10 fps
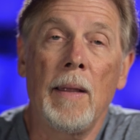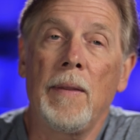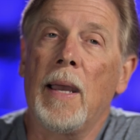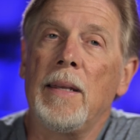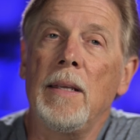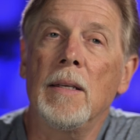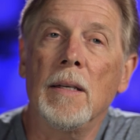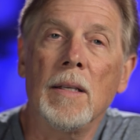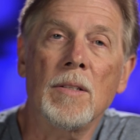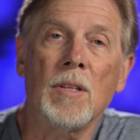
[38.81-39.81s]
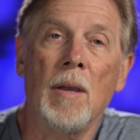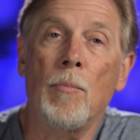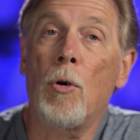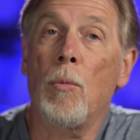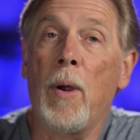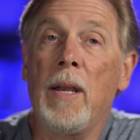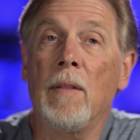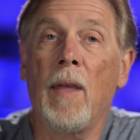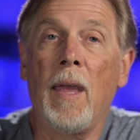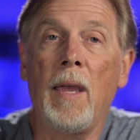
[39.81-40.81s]
The idea is that more weight
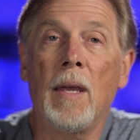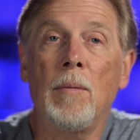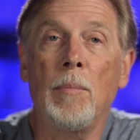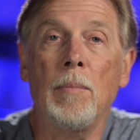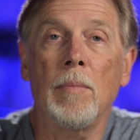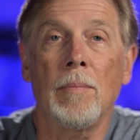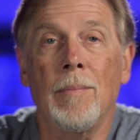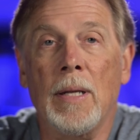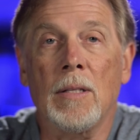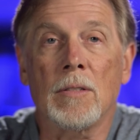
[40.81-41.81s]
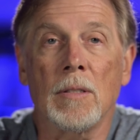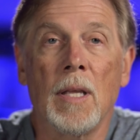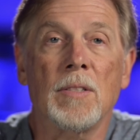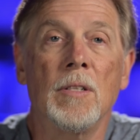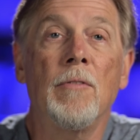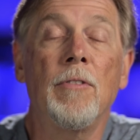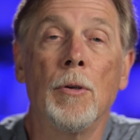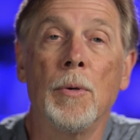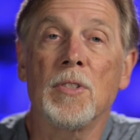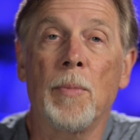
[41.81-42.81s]
in the hand means less
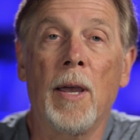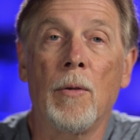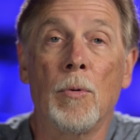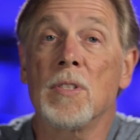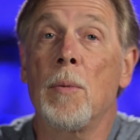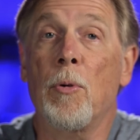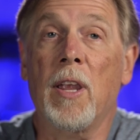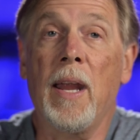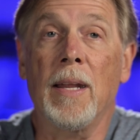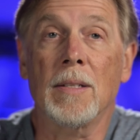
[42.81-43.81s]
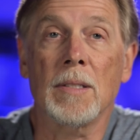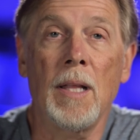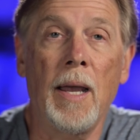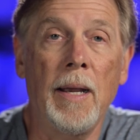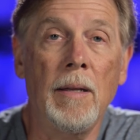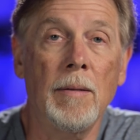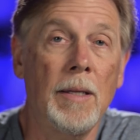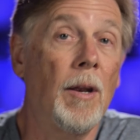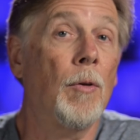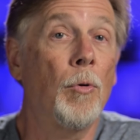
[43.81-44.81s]
influence by the reciprocating slide,
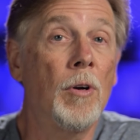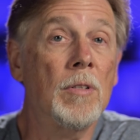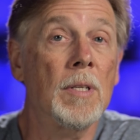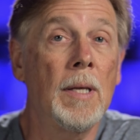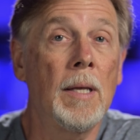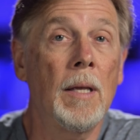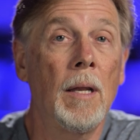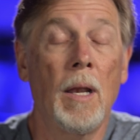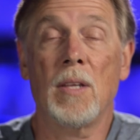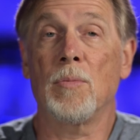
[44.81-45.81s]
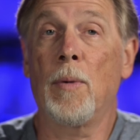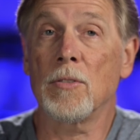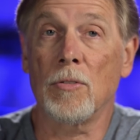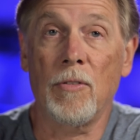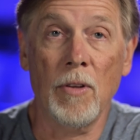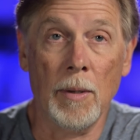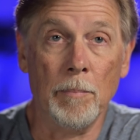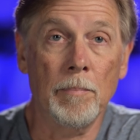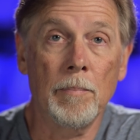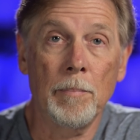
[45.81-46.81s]
in other words, less muzzle
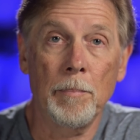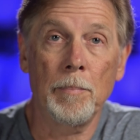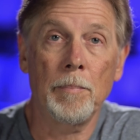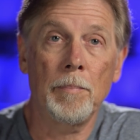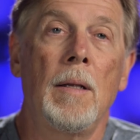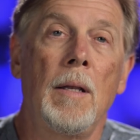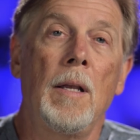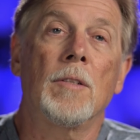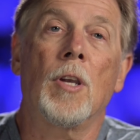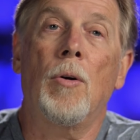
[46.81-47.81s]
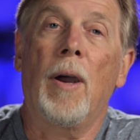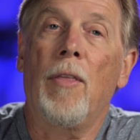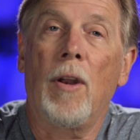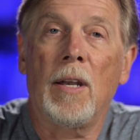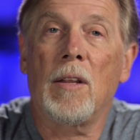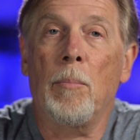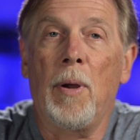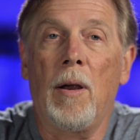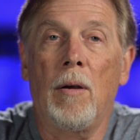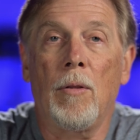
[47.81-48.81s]
flip. So I thought I'd
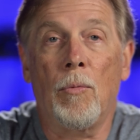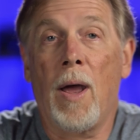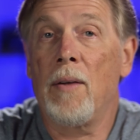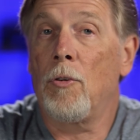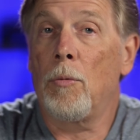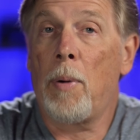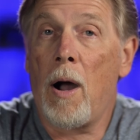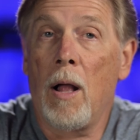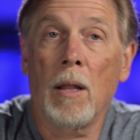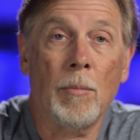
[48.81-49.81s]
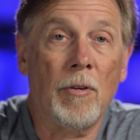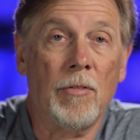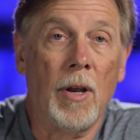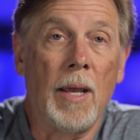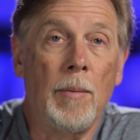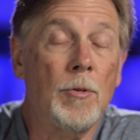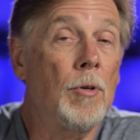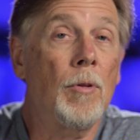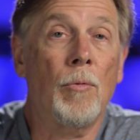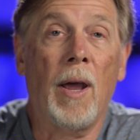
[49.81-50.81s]
compare the Rival polymer frame
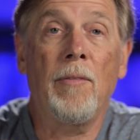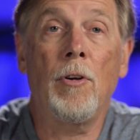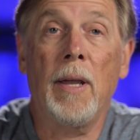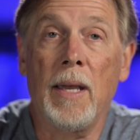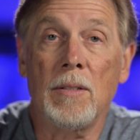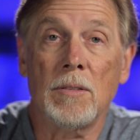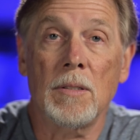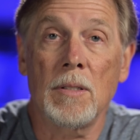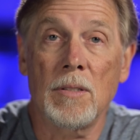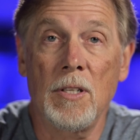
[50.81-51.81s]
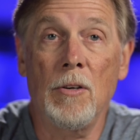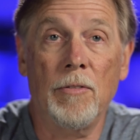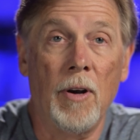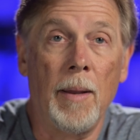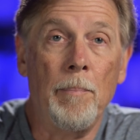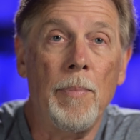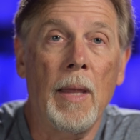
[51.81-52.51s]
to the Rival S steel frame